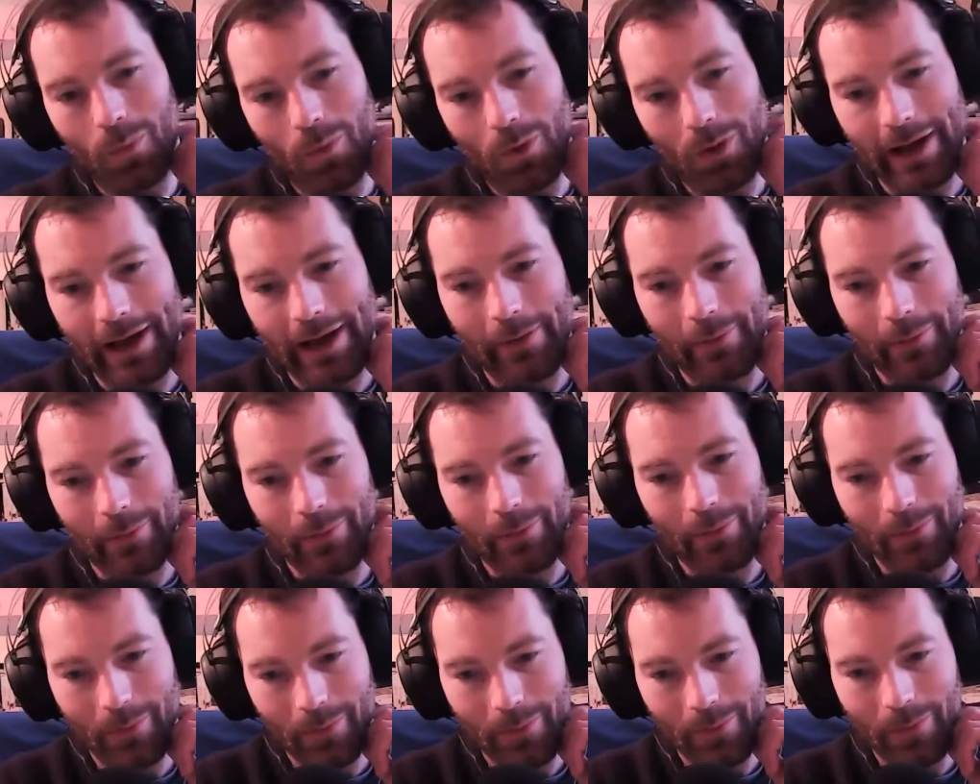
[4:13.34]
Okay.
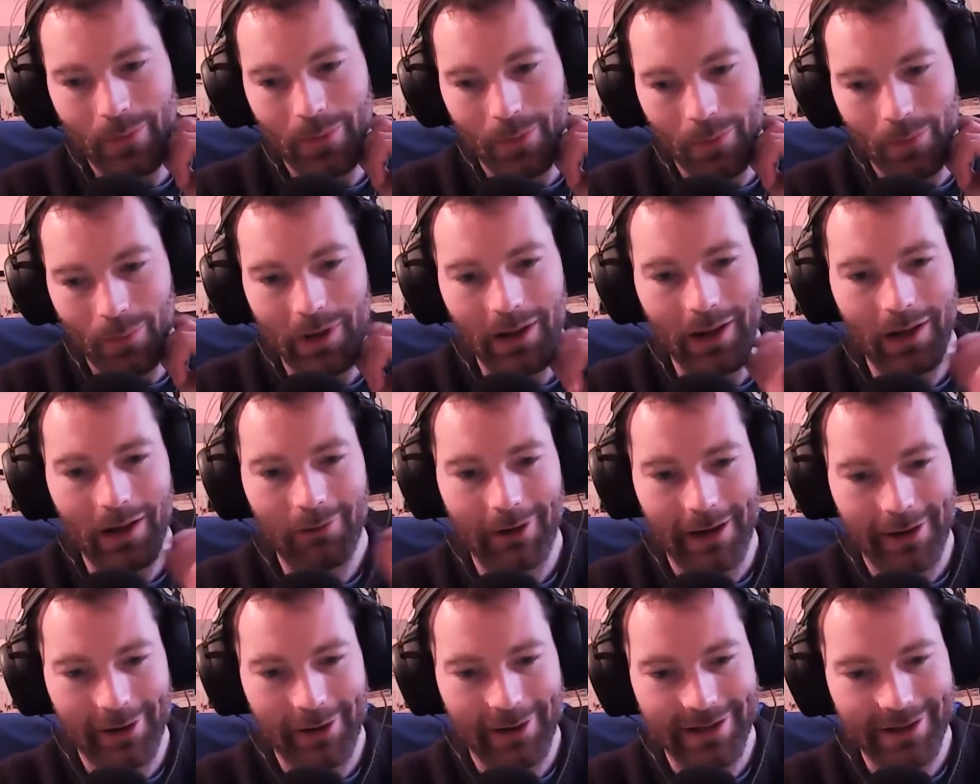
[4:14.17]
Well,
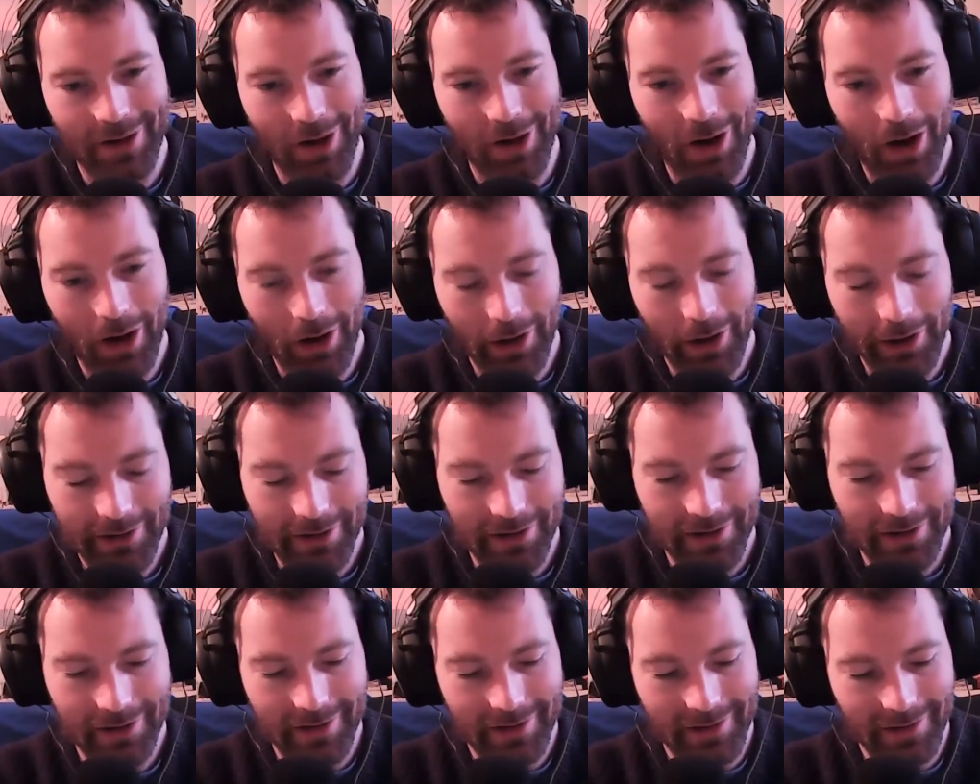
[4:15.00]
right. Okay. So
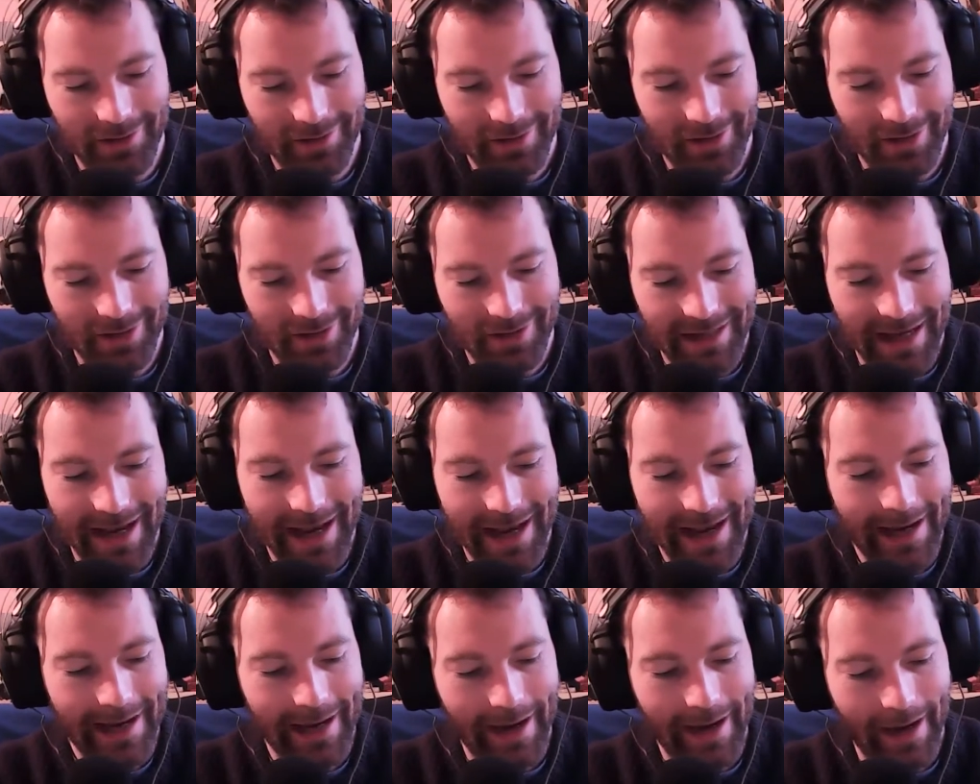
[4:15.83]

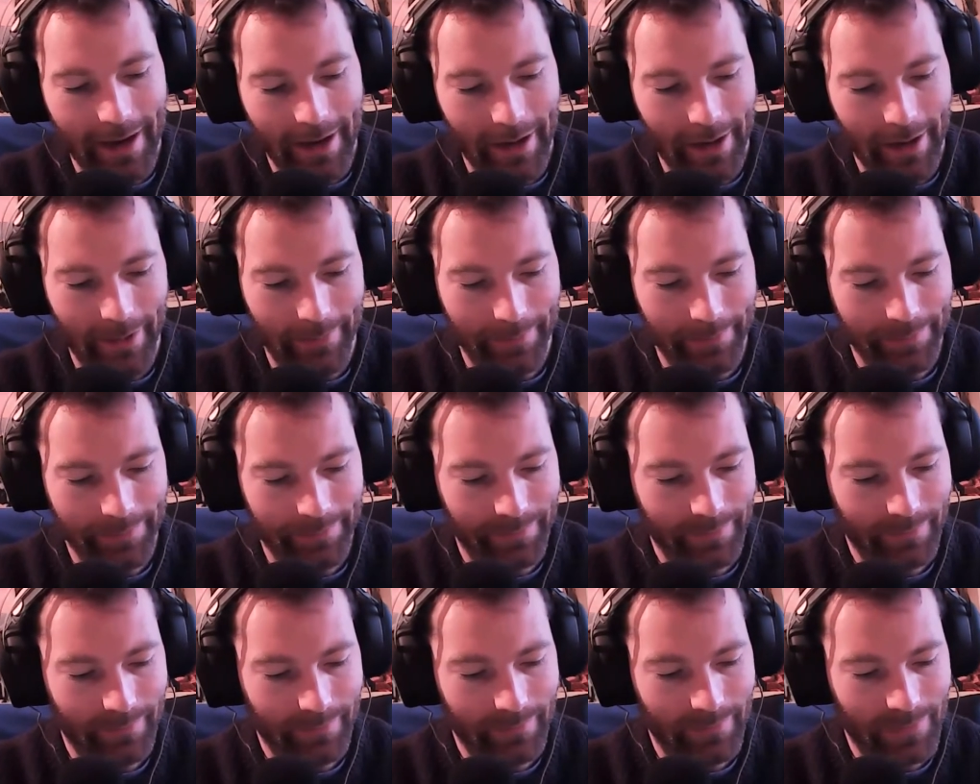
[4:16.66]
say,
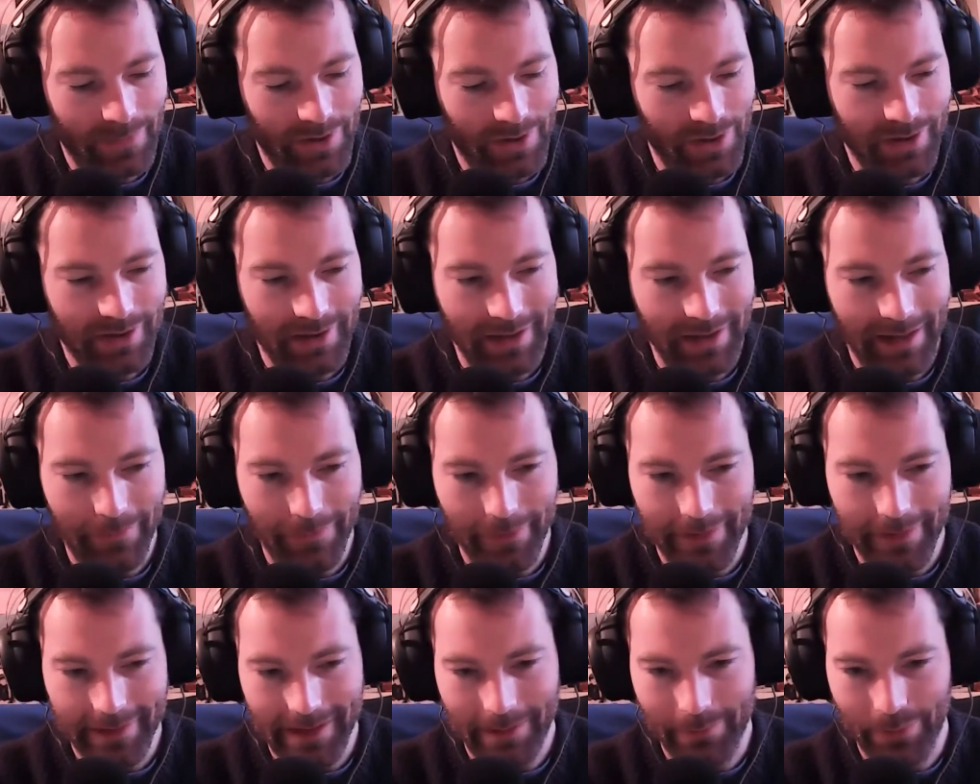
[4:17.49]
just like,
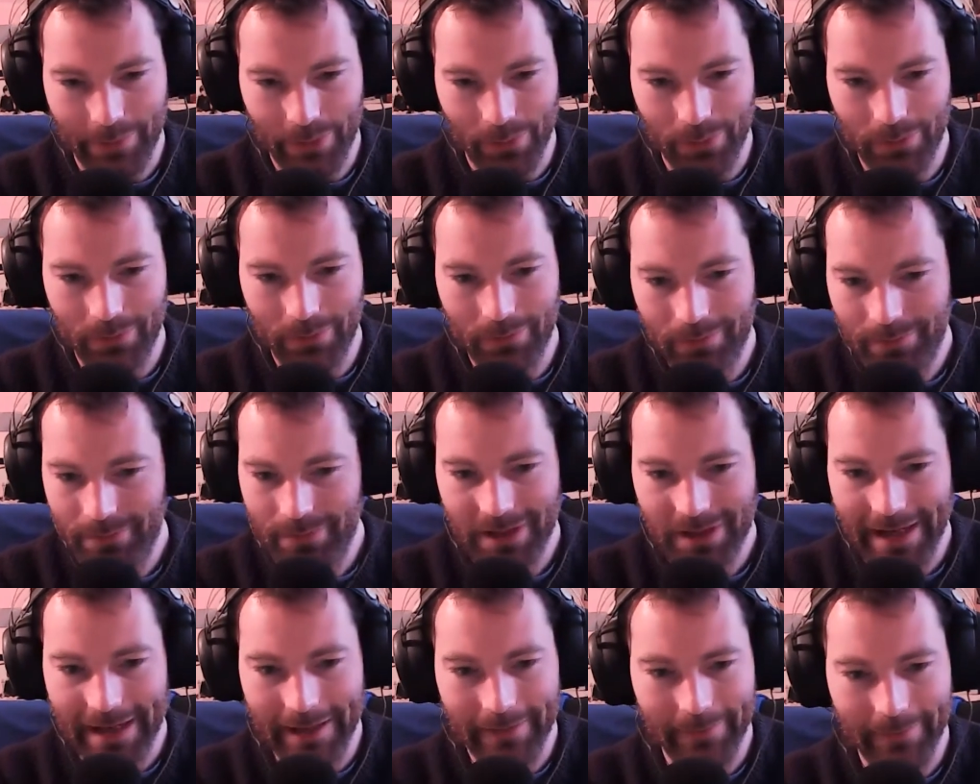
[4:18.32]
for example,
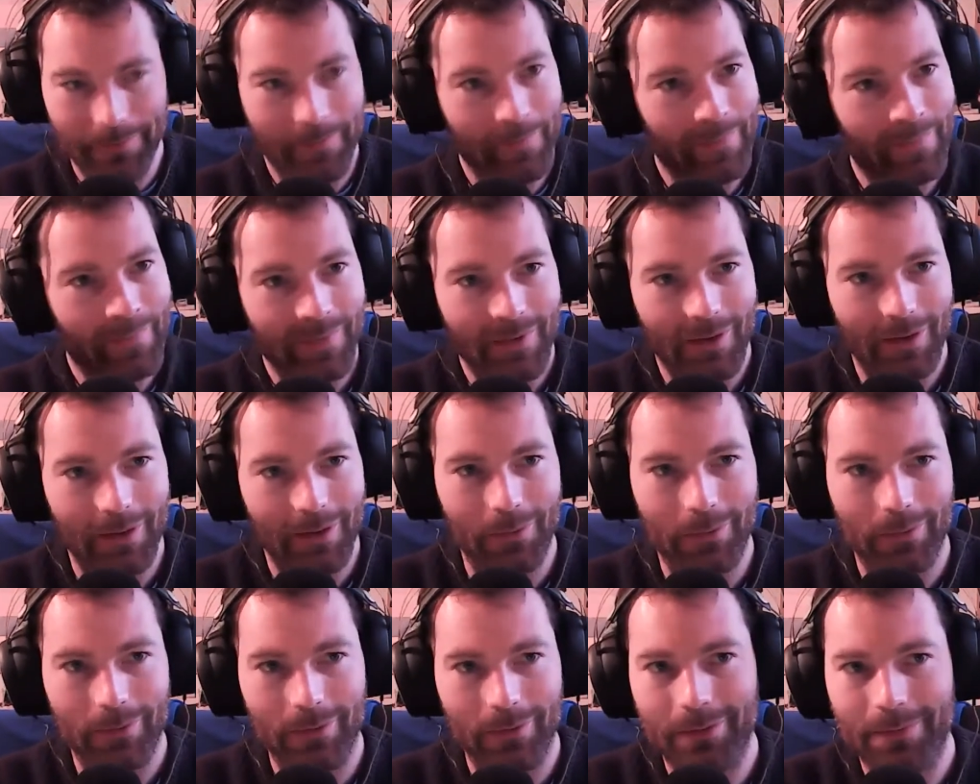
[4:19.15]
take
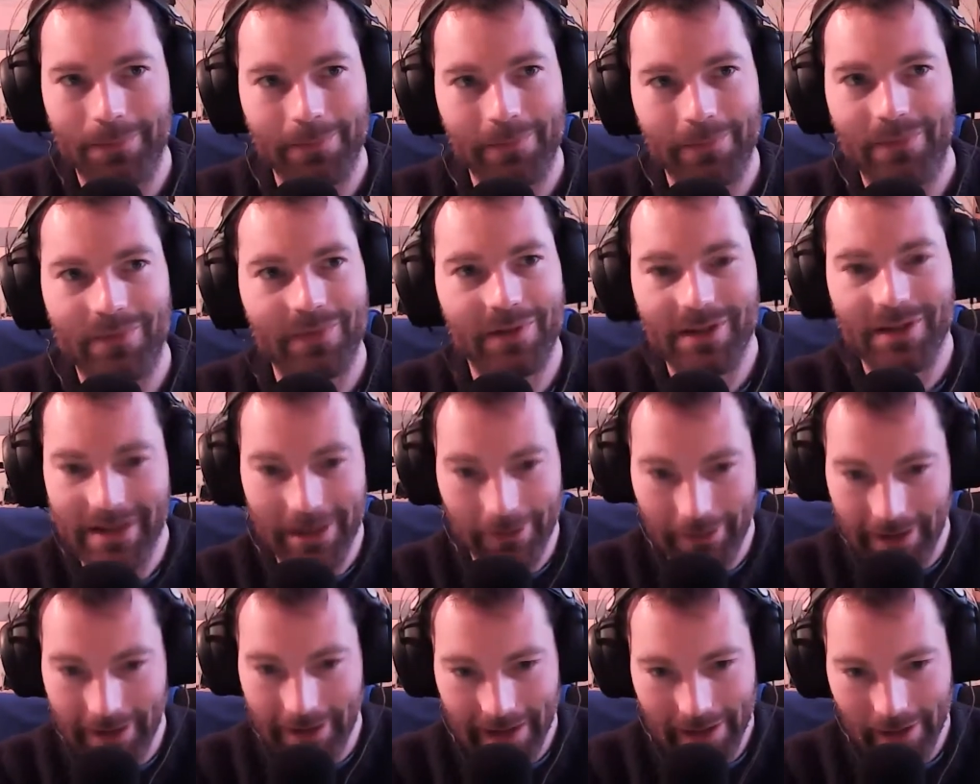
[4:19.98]

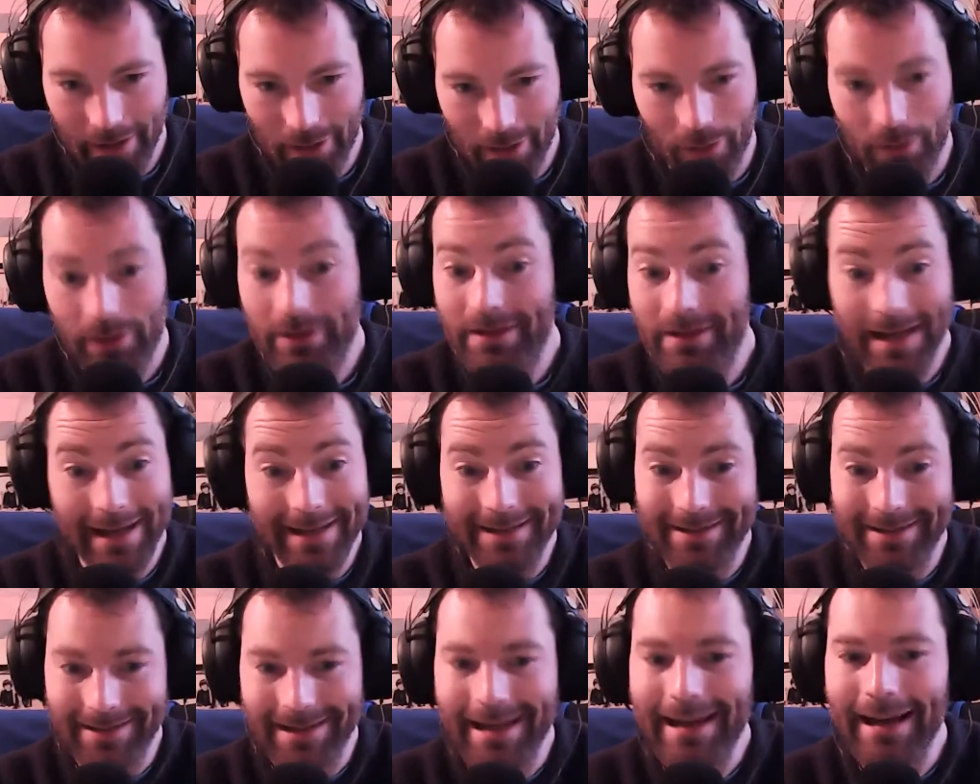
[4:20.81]
Syria or
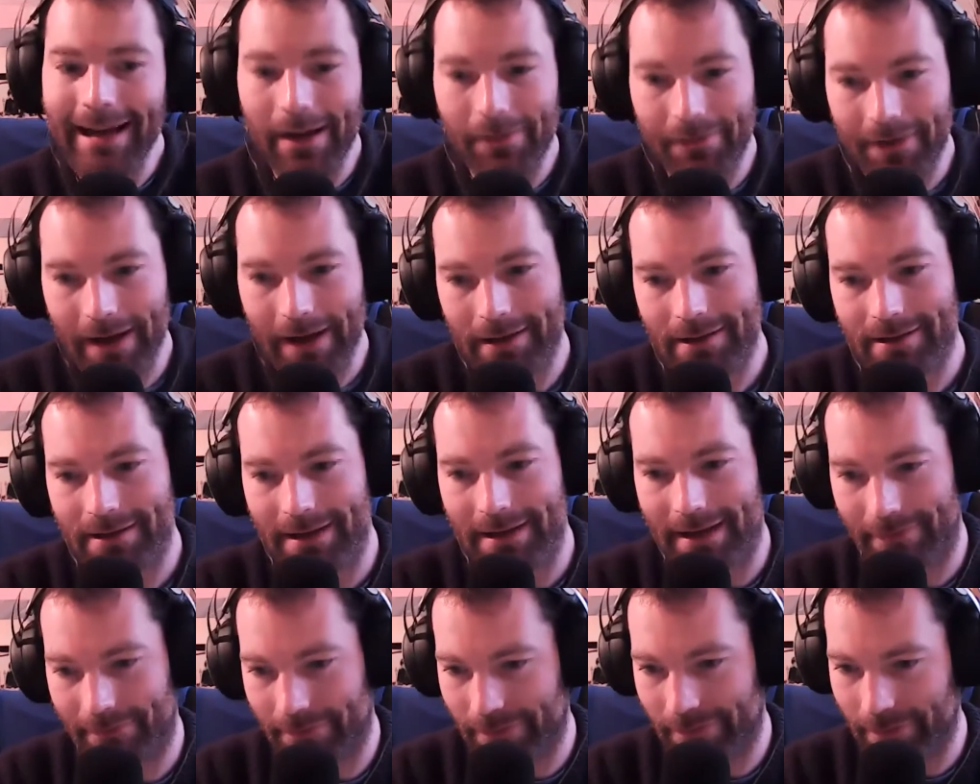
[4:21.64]
take
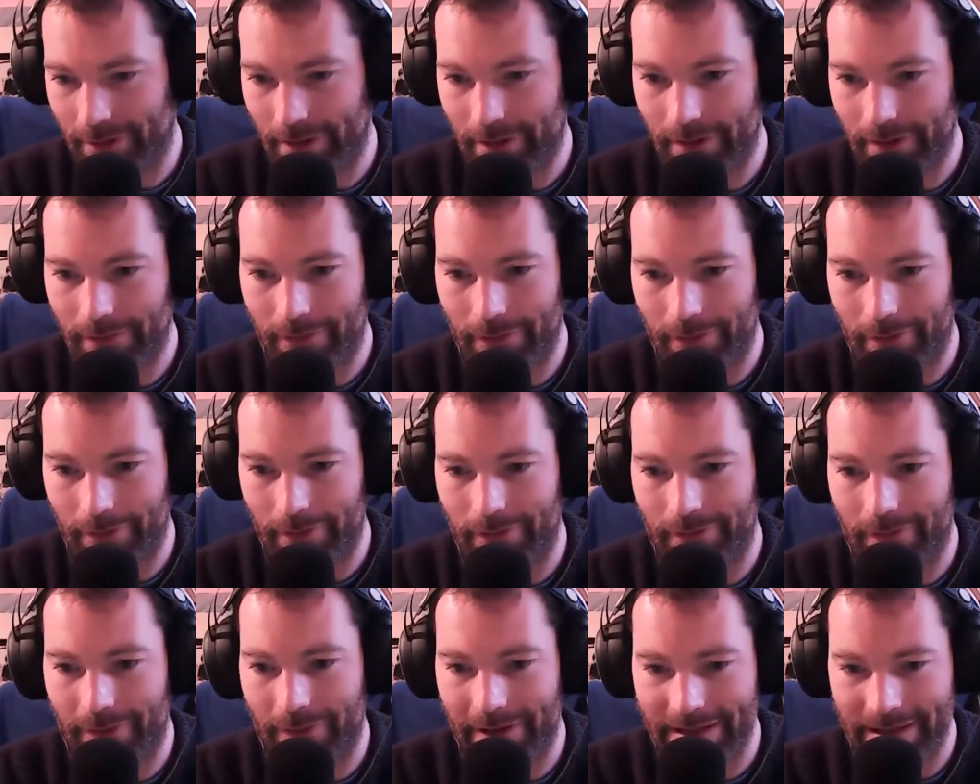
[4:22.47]
Afghanistan
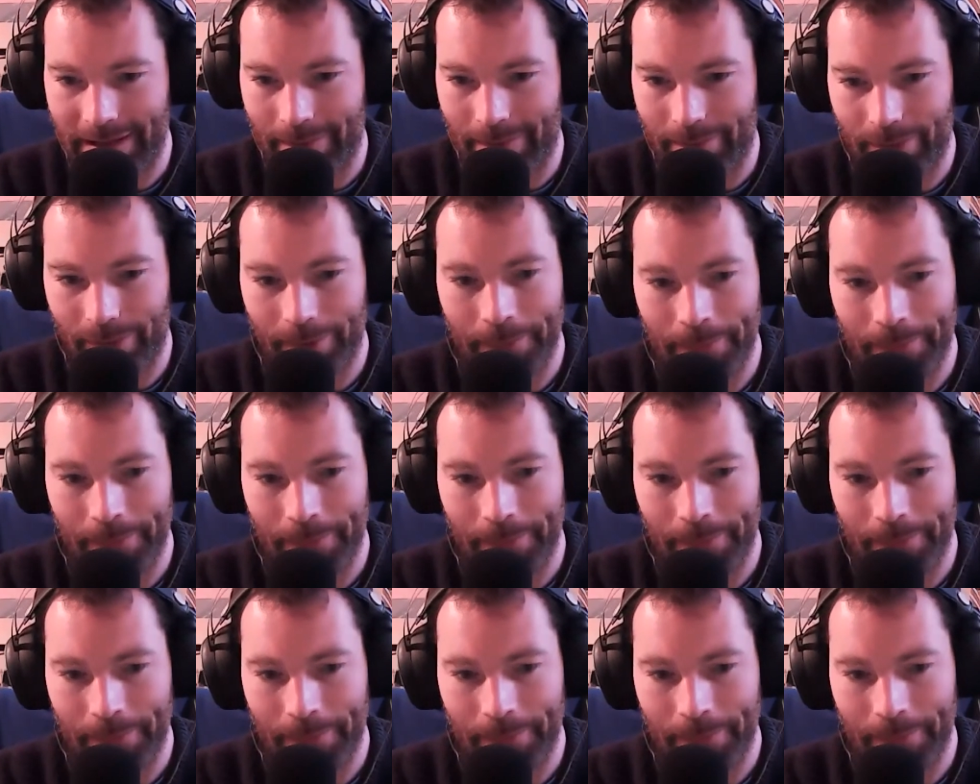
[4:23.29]
for example.